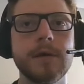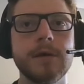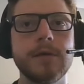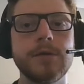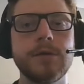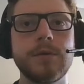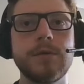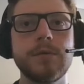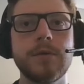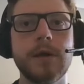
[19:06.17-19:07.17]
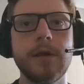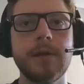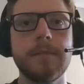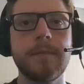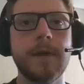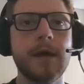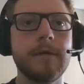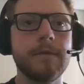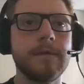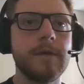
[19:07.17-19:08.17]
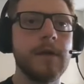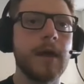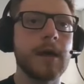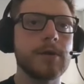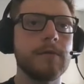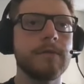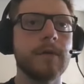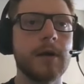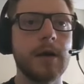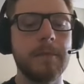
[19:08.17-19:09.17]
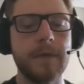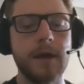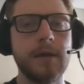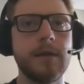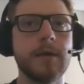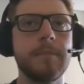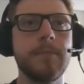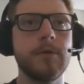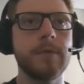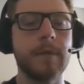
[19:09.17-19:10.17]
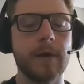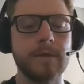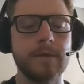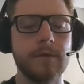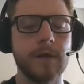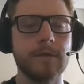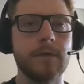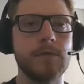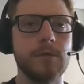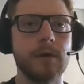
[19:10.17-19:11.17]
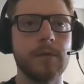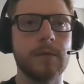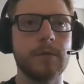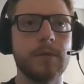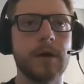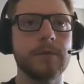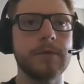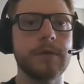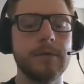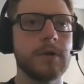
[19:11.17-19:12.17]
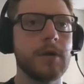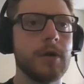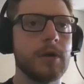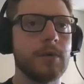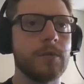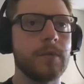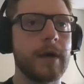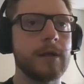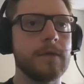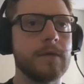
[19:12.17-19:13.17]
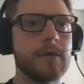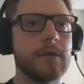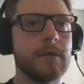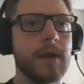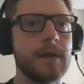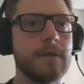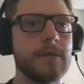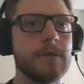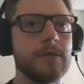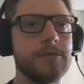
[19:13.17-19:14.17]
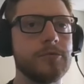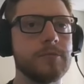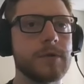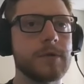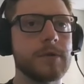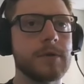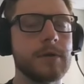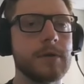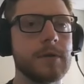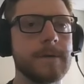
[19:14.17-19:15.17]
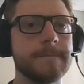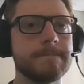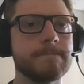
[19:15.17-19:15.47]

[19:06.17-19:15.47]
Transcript: to do item path, the action for update in a put request. So let's go to our router, right? So let's do, and